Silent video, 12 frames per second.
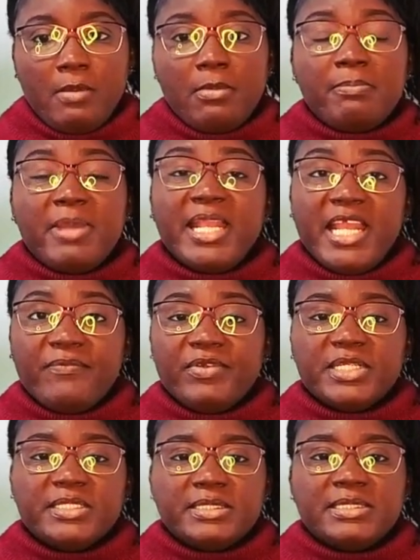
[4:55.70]
With many
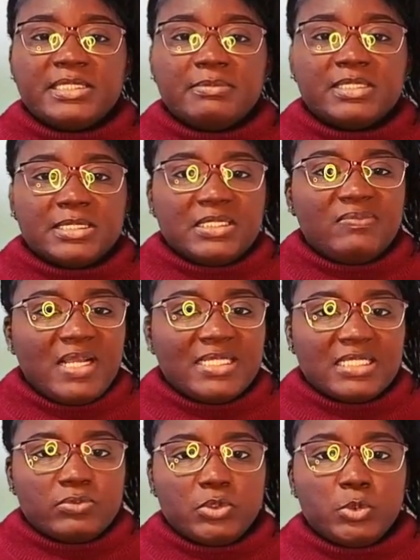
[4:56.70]
everyday systems and
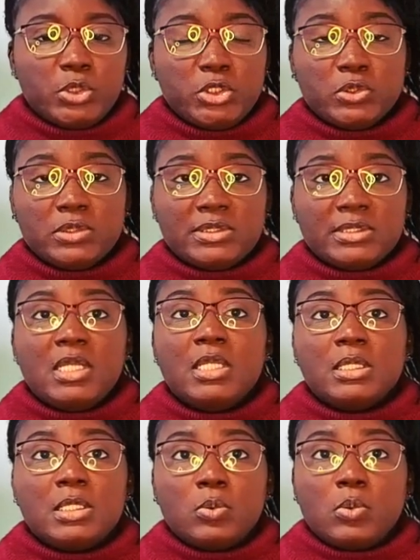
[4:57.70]
devices which we use,
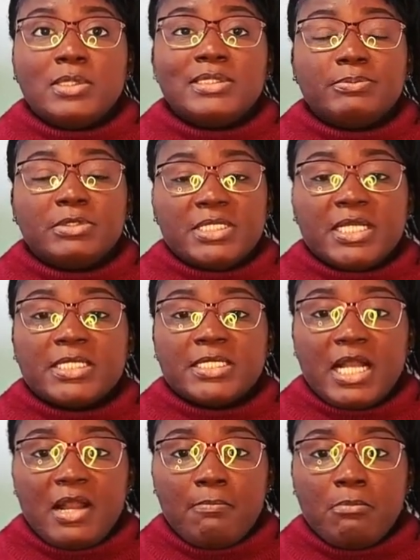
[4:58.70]
the ones protecting
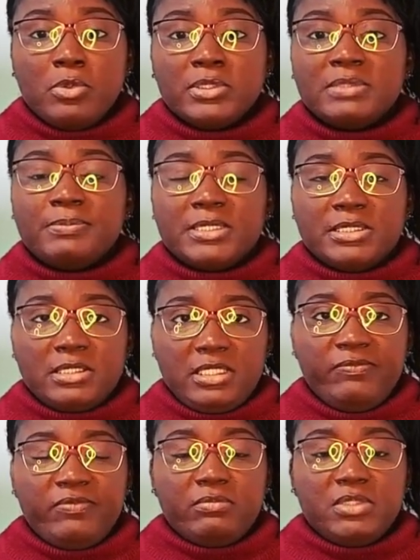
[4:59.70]
our most personal
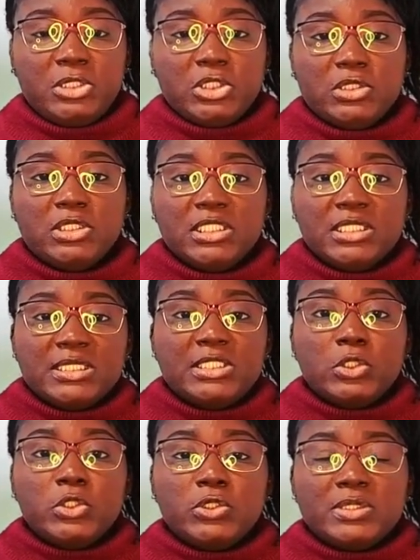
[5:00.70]
information,
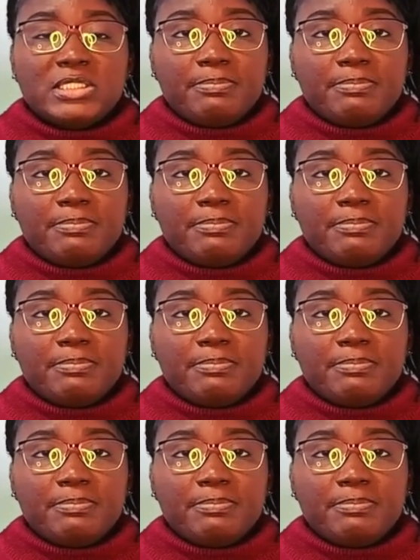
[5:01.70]
still use